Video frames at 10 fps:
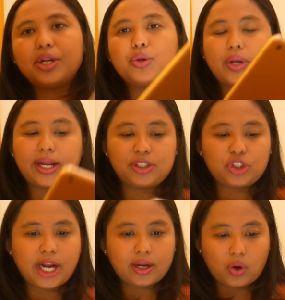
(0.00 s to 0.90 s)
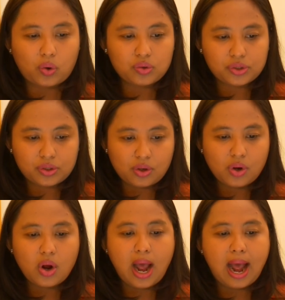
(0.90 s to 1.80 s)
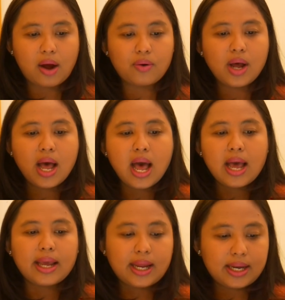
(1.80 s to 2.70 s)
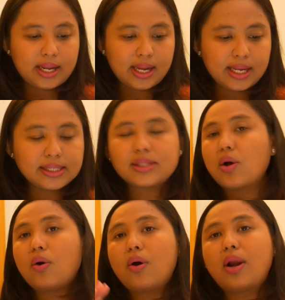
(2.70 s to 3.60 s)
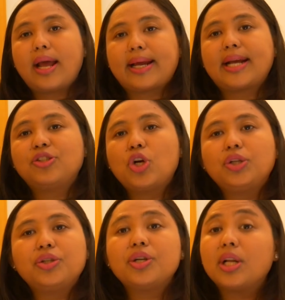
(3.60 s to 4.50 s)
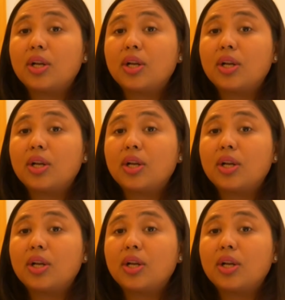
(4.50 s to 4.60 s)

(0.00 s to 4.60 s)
You can check also how it is. So like I told you, the